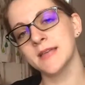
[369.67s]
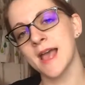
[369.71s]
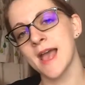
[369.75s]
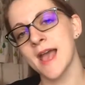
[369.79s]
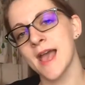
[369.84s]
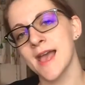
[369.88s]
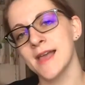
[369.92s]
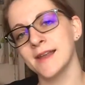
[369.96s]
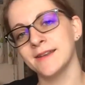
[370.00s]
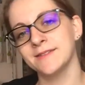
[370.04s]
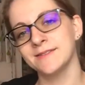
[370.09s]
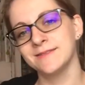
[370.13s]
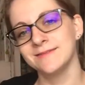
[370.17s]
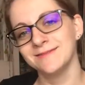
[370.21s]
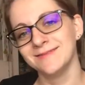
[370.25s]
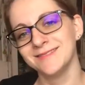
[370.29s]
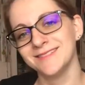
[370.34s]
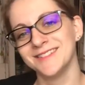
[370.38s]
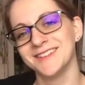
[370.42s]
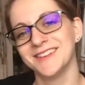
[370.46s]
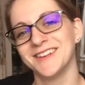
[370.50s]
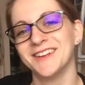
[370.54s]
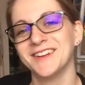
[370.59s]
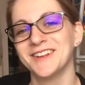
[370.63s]
Dad.
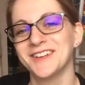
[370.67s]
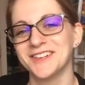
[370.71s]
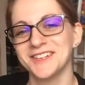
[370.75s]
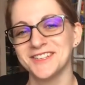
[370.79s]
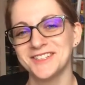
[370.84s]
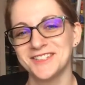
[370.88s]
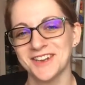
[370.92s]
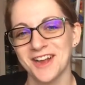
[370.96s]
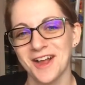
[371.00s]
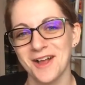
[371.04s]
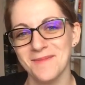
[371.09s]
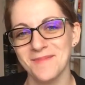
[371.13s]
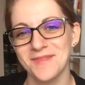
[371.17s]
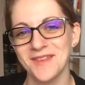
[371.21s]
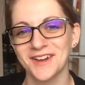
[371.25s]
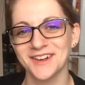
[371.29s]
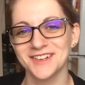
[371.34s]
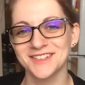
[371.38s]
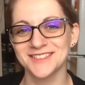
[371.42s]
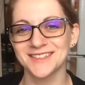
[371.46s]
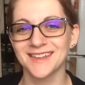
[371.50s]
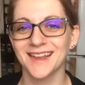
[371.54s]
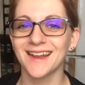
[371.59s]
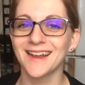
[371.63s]
Good job
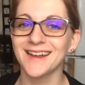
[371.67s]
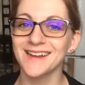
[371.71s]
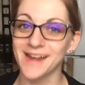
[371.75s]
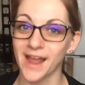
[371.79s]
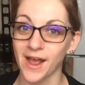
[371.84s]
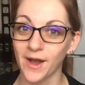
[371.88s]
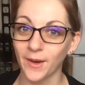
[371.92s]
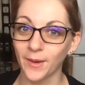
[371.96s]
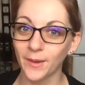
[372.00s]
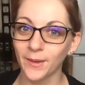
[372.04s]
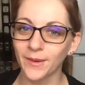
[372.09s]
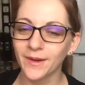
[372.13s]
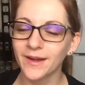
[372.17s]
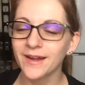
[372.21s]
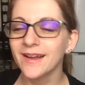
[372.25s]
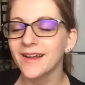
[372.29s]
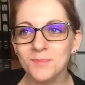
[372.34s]
there saying no.